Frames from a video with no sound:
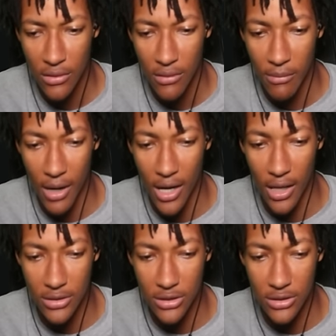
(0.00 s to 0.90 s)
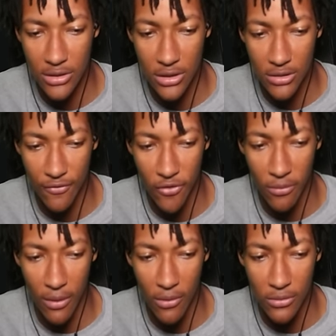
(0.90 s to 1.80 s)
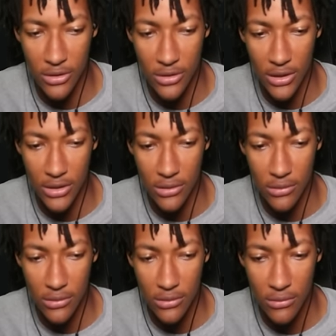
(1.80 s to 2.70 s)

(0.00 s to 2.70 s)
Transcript: My consciousness doesn't feel my own sensations.